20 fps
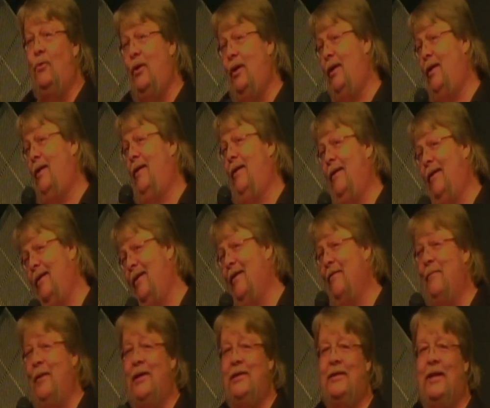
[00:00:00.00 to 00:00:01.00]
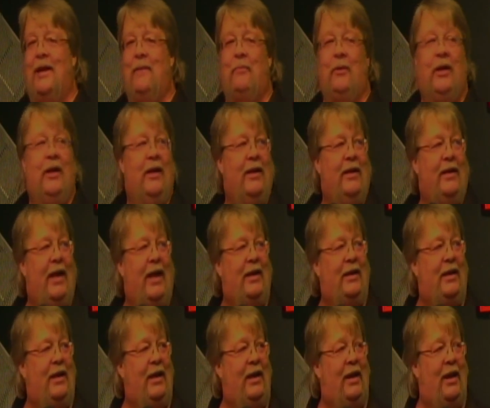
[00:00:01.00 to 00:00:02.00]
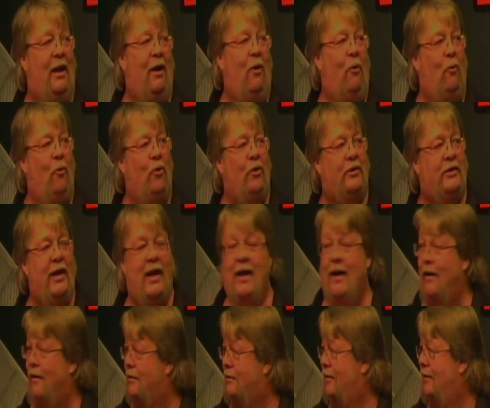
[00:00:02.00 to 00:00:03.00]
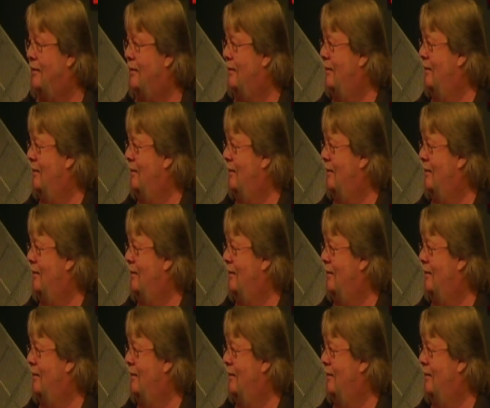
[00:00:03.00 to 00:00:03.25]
Everybody's happy. And it all worked out.